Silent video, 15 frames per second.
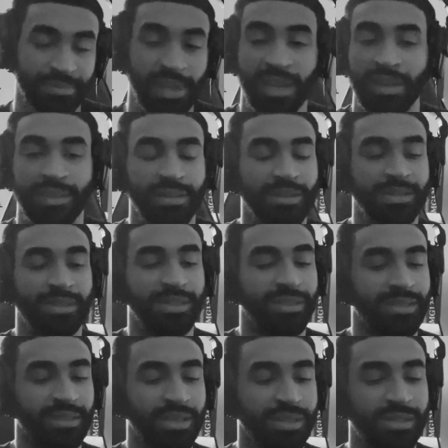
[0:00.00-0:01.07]
yeah, there's
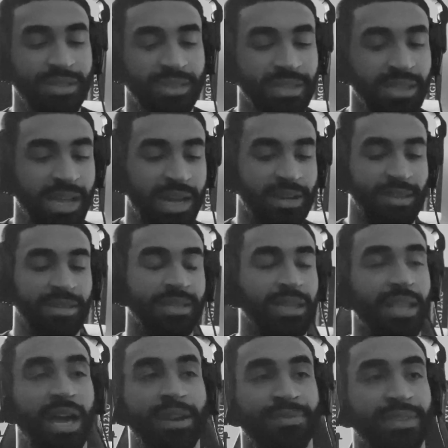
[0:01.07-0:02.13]
just there's just a lot of there's a
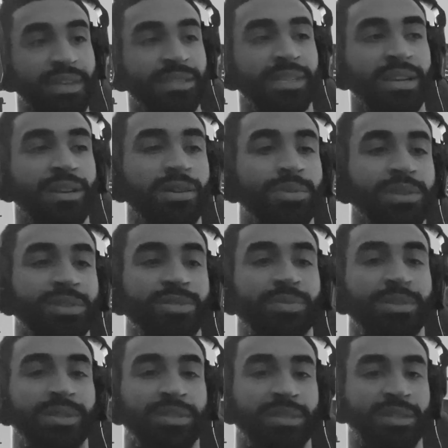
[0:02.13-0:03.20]
lot of things that go
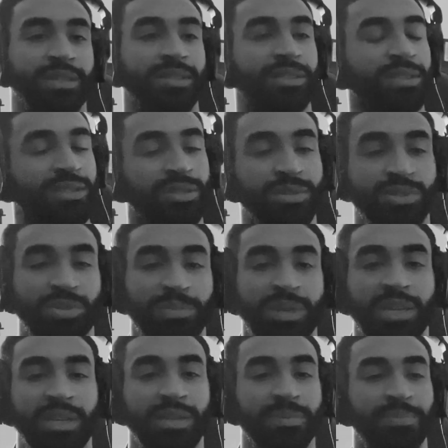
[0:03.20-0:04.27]
into it. The the social
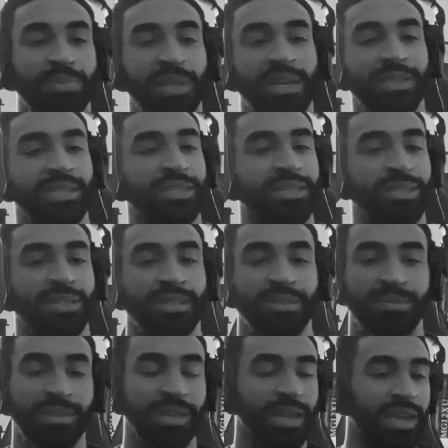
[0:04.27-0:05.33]
media plays into